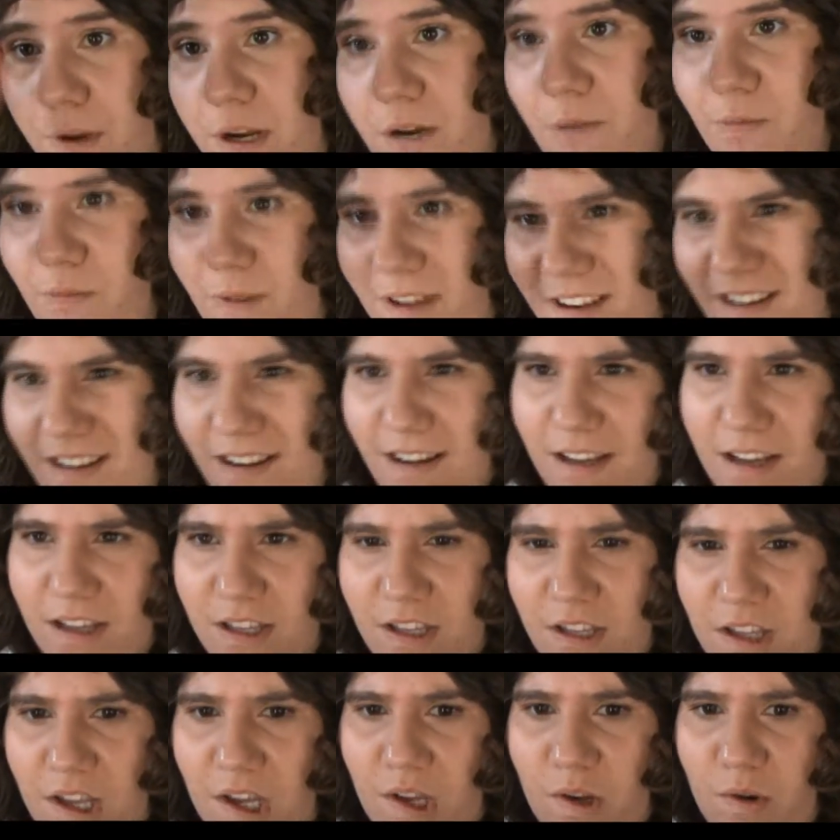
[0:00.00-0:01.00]
but it went,
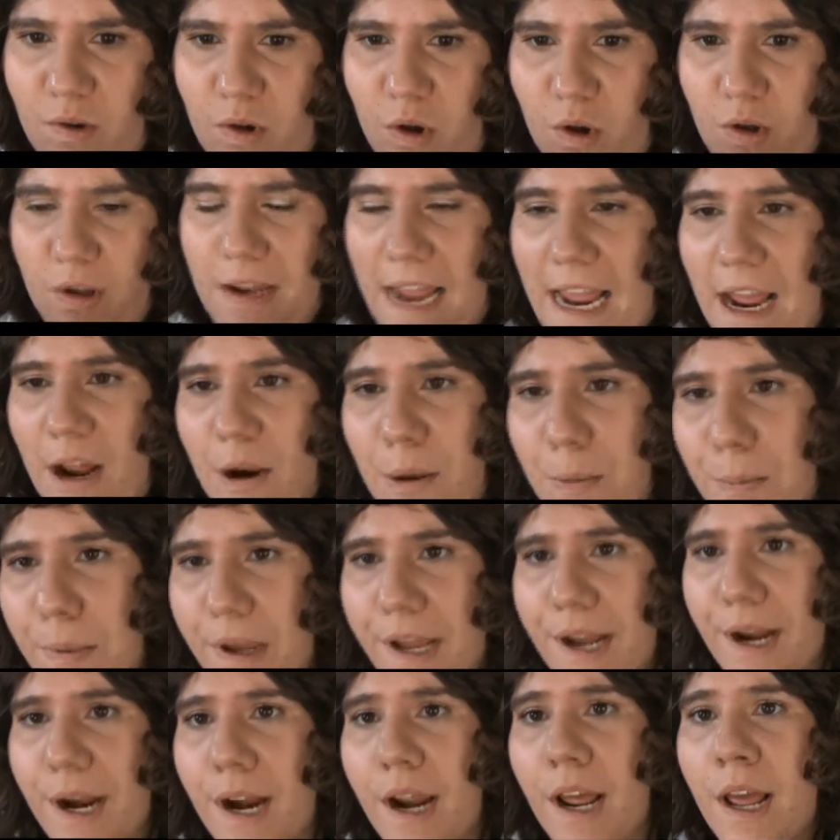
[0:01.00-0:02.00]
he's going down a
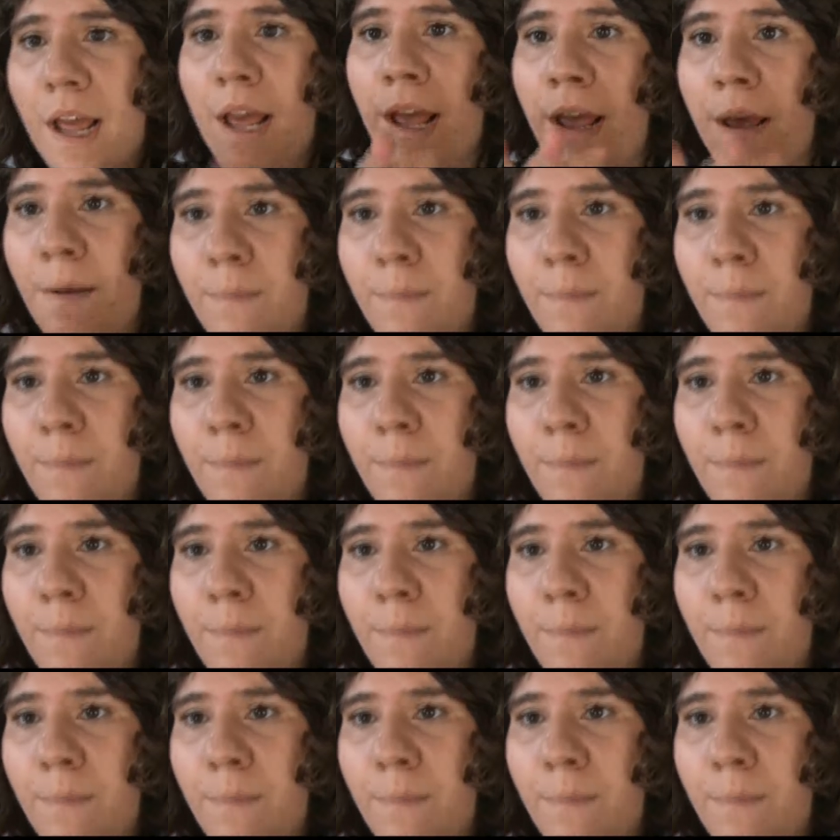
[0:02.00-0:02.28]
bit.